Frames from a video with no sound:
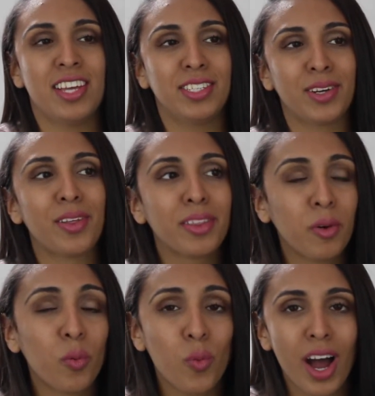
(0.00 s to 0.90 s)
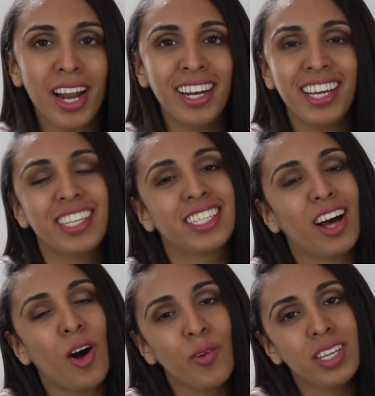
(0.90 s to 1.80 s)
So the one
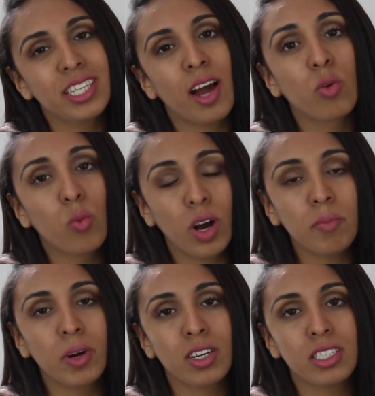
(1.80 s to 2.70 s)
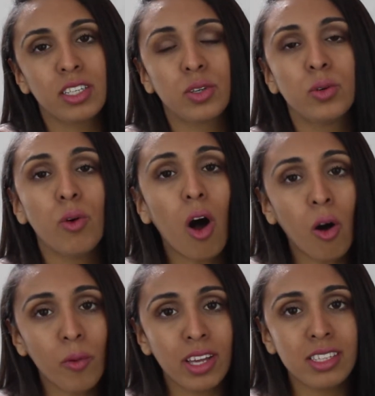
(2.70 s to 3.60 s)
is always that one person who
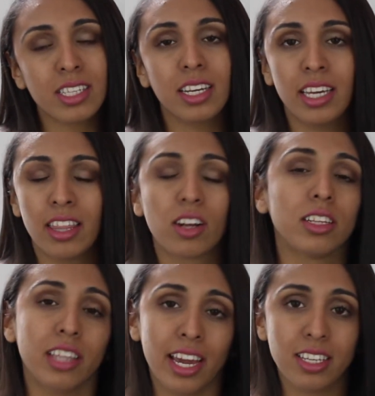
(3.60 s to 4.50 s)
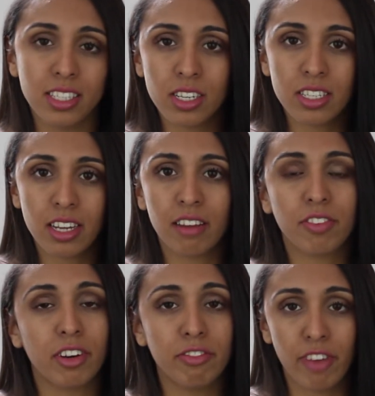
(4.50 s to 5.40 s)
always either likes your
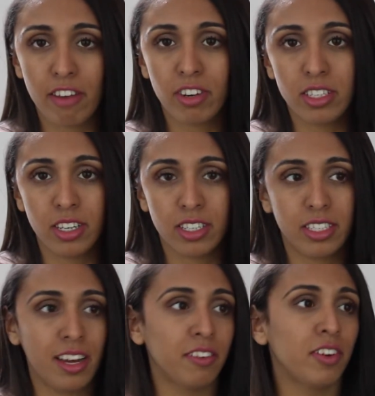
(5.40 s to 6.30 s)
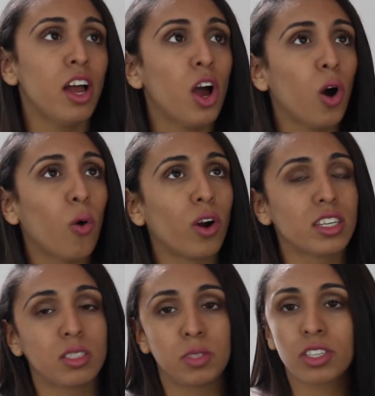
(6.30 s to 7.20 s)
stuff or favorites your stuff
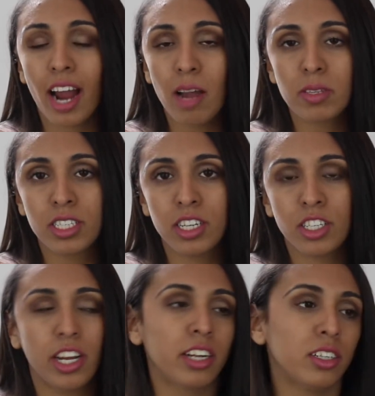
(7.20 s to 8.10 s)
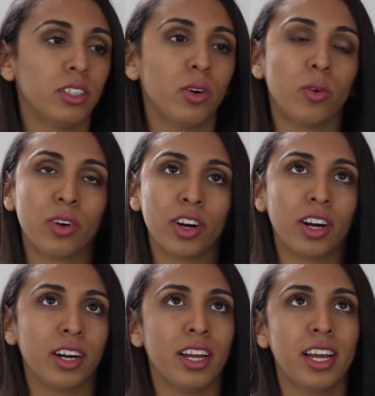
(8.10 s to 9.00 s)
or subscribes to your channel
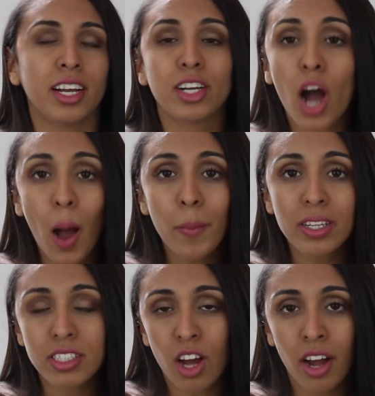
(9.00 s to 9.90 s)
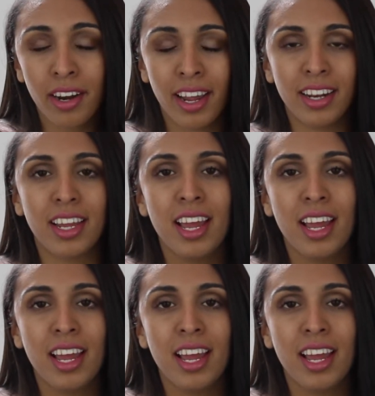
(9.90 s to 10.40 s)
or comments on it.